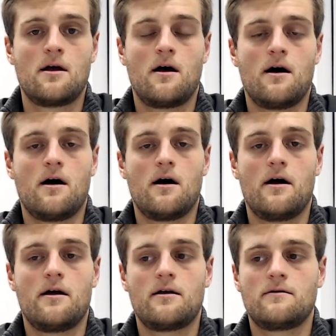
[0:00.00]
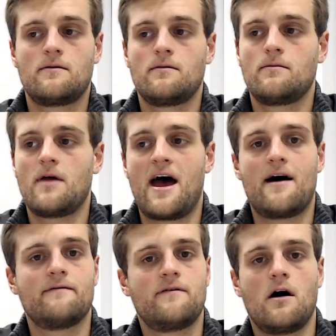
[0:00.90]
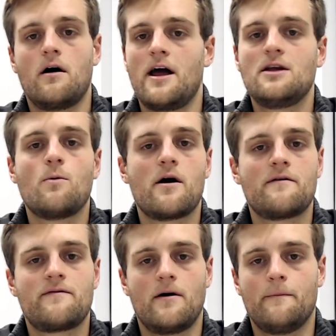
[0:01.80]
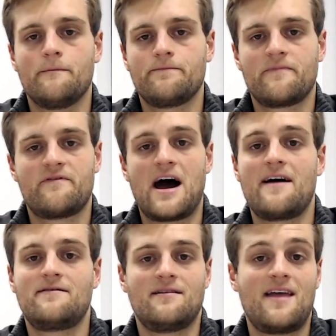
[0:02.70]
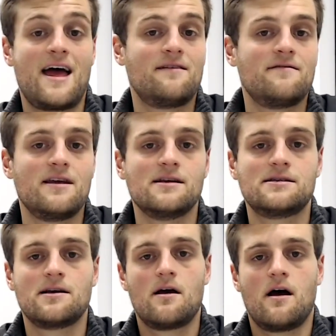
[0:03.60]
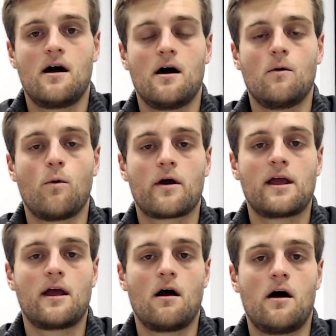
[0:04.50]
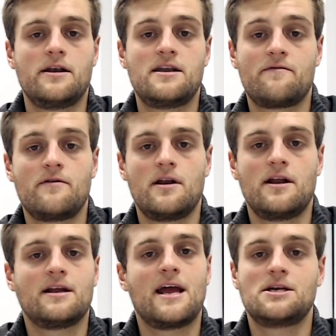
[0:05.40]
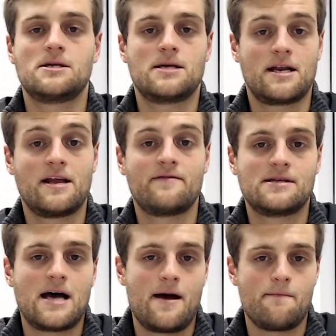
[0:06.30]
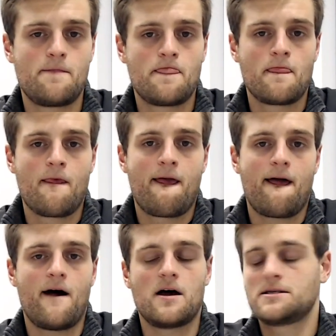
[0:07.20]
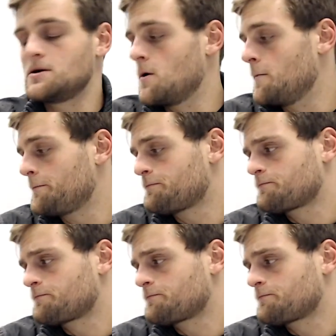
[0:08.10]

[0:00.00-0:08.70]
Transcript: uh, have anywhere from five to 10 of these uh, working on different indications at a given time. Uh, so